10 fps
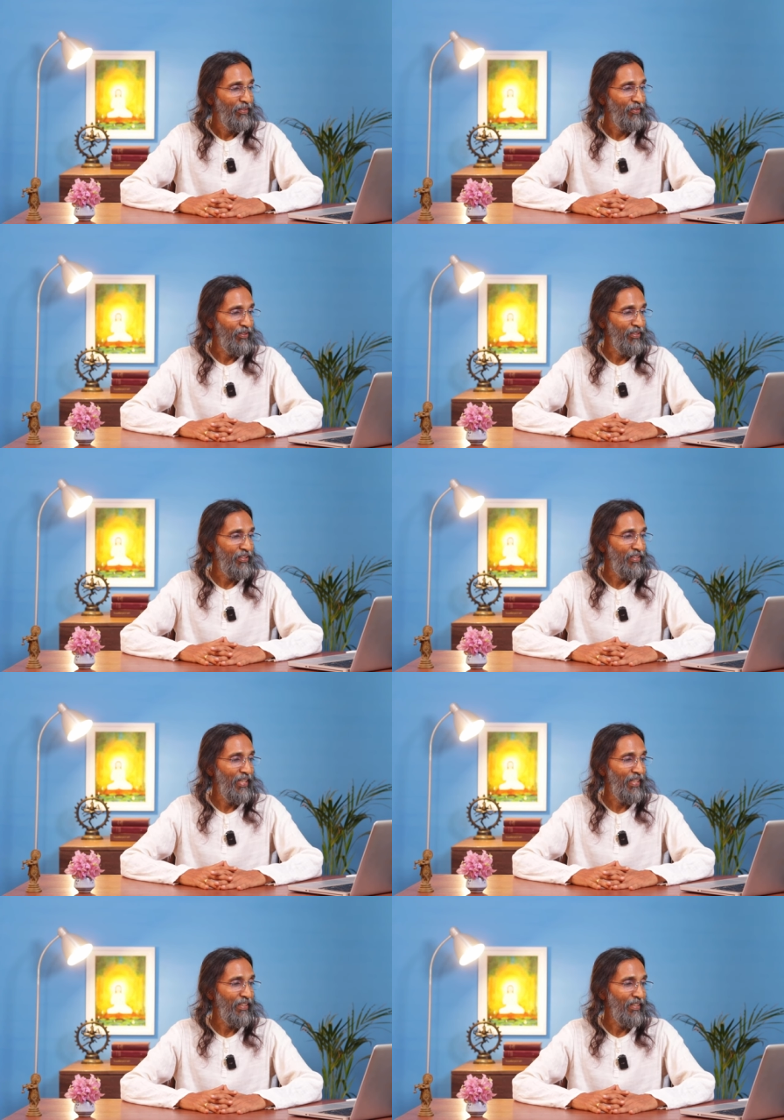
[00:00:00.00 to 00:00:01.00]
Since
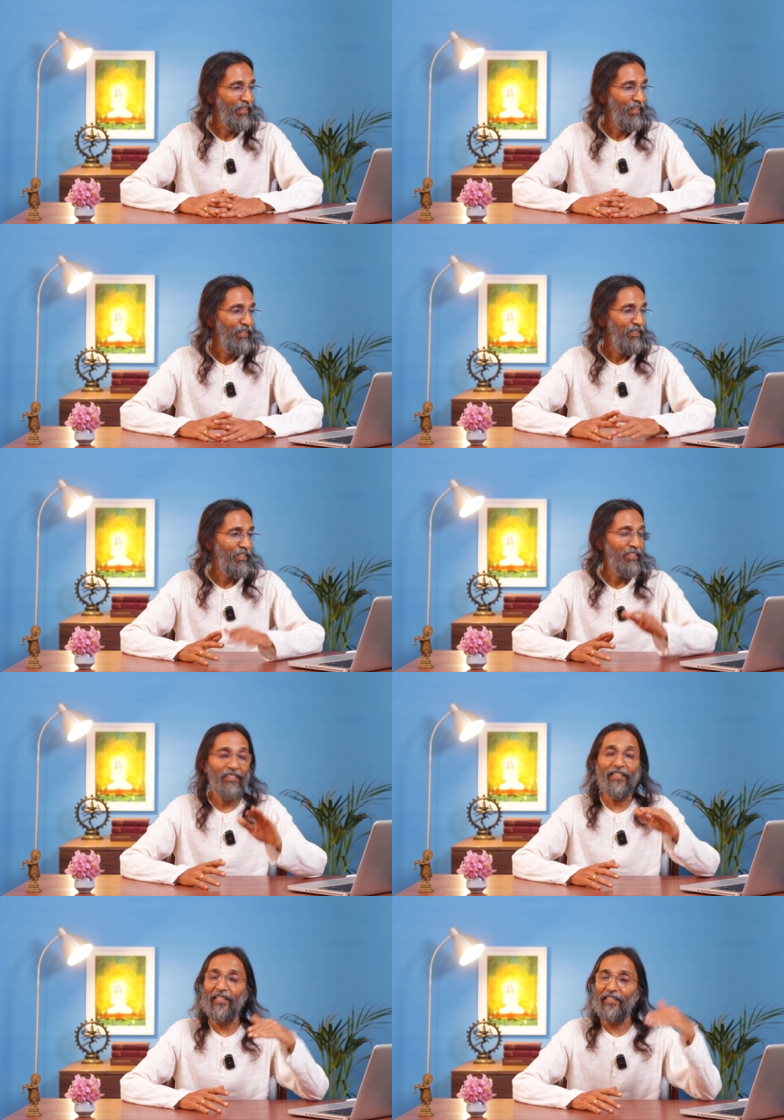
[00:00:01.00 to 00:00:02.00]
then,
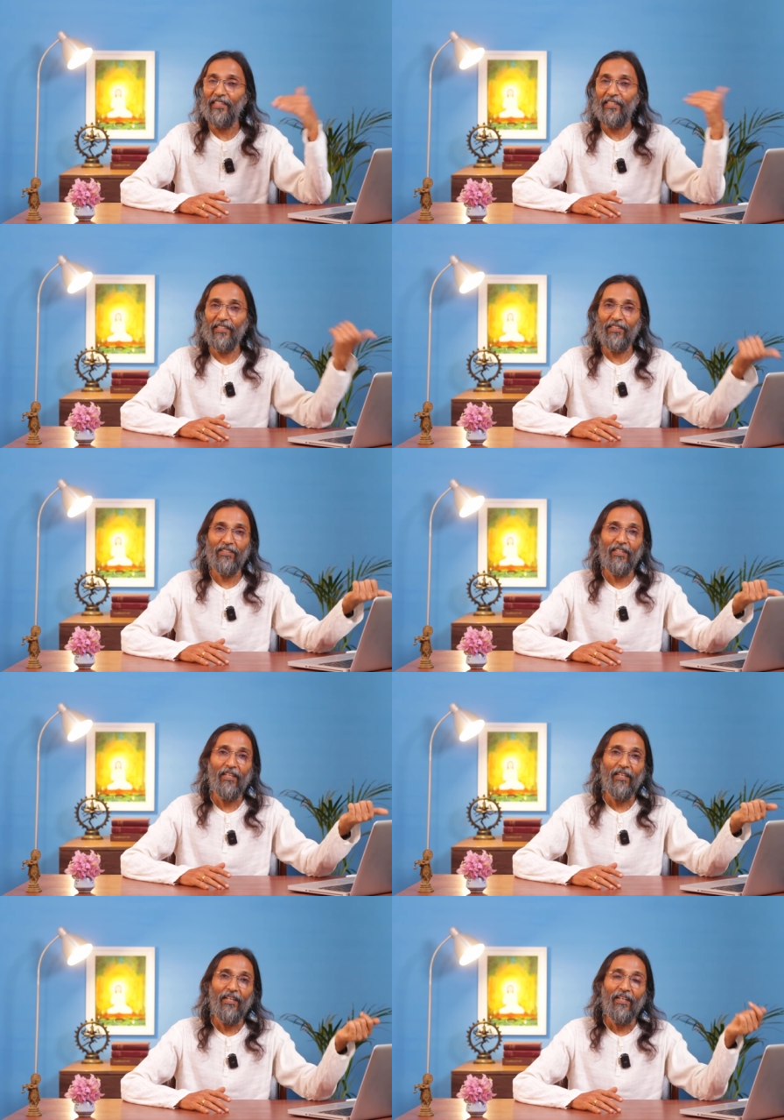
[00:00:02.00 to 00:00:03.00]
here is
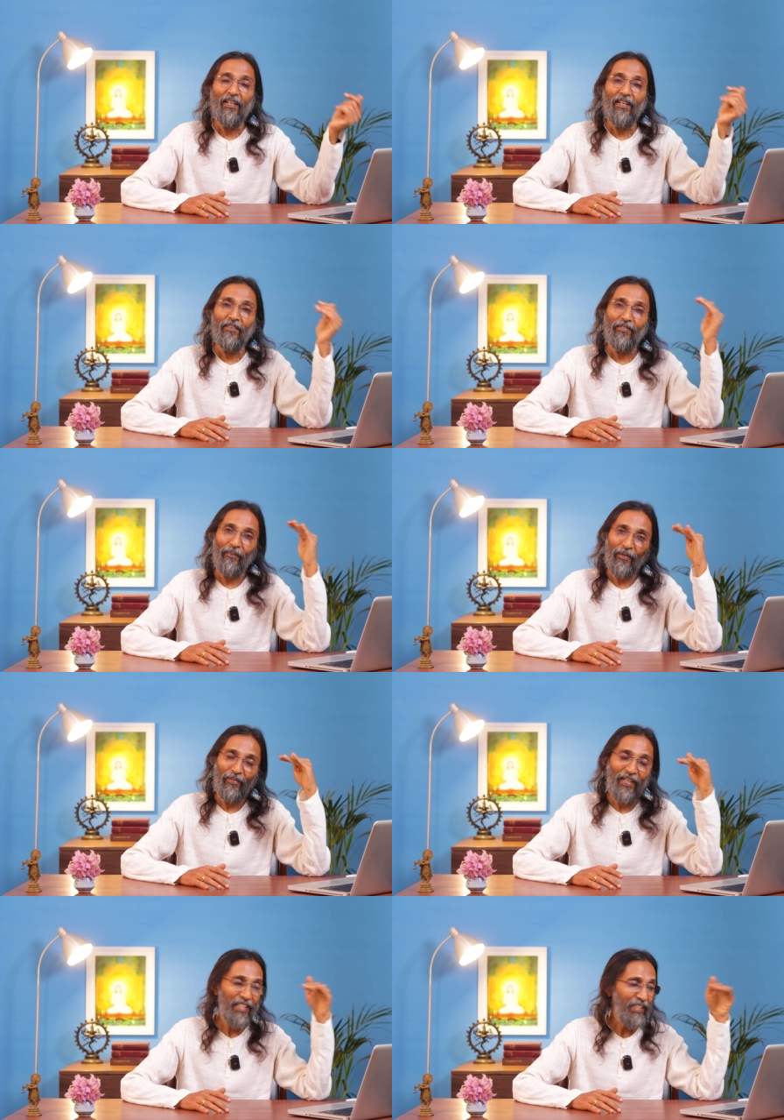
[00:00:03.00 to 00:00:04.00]
from the
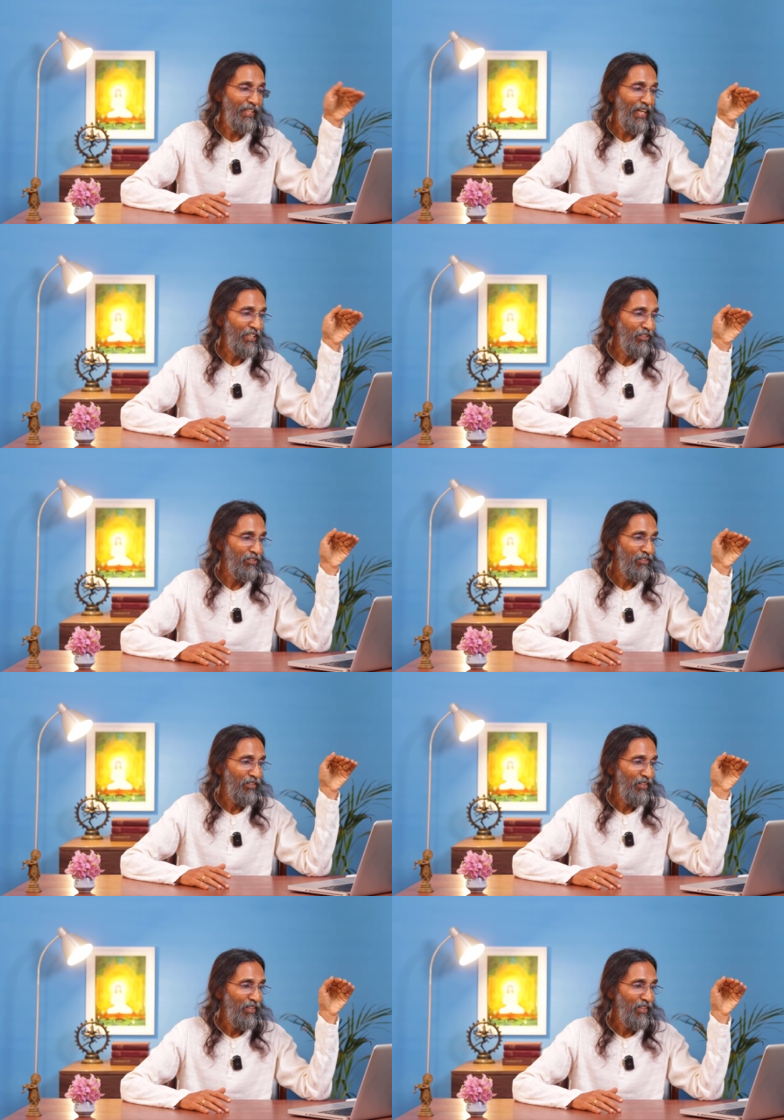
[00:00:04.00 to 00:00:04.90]
Vedic days.